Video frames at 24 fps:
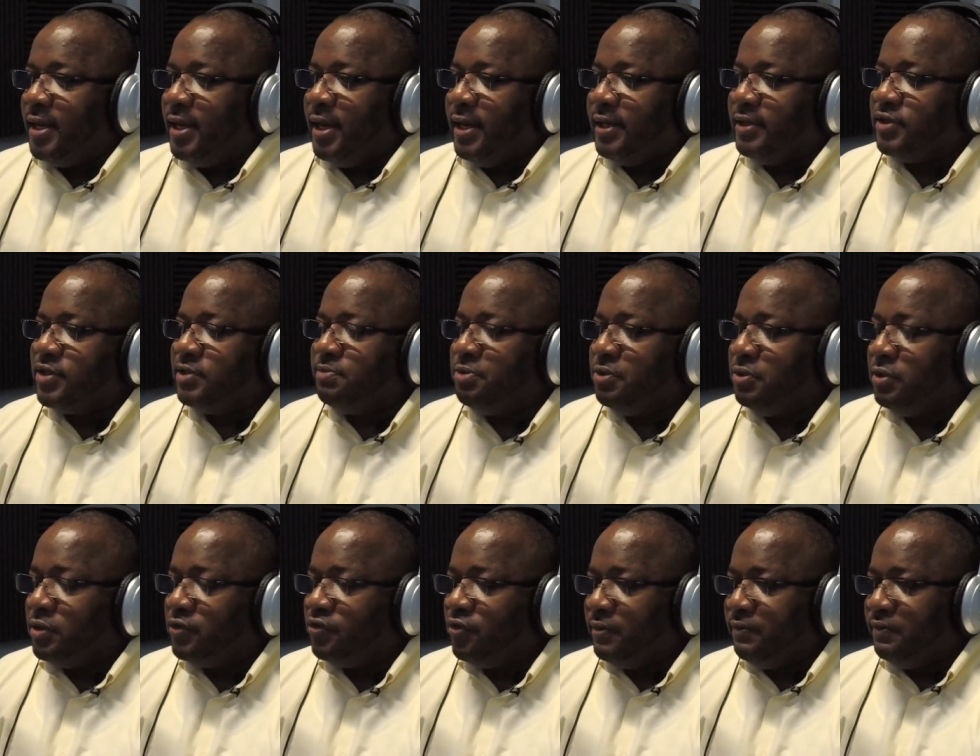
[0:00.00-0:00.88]
and
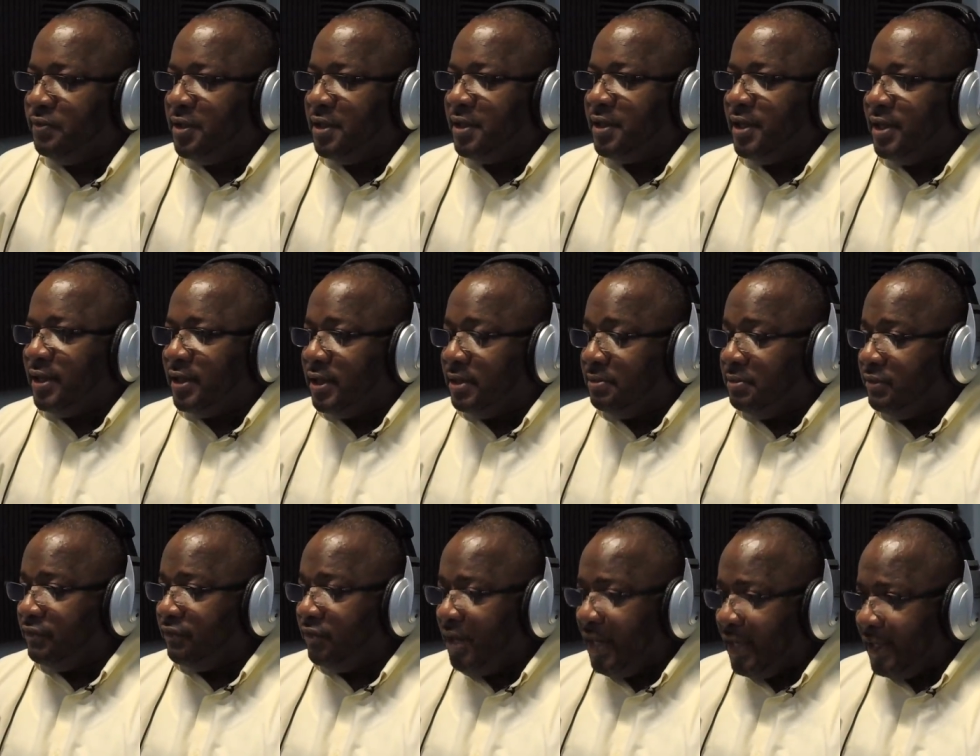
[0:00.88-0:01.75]
spirits from the kingdom
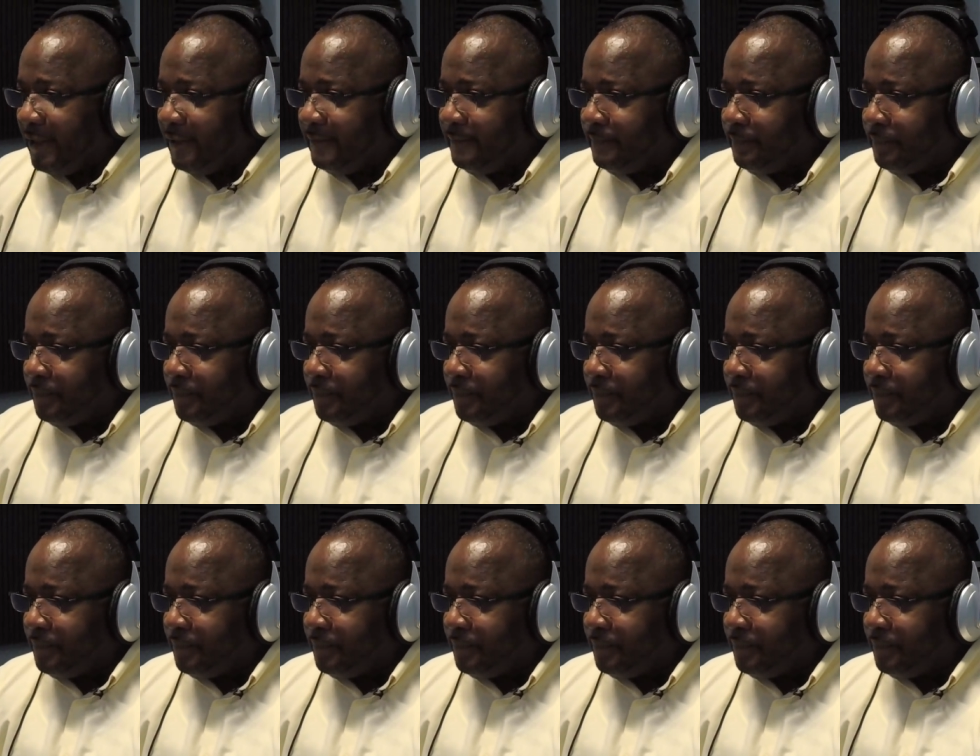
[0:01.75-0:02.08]
of light.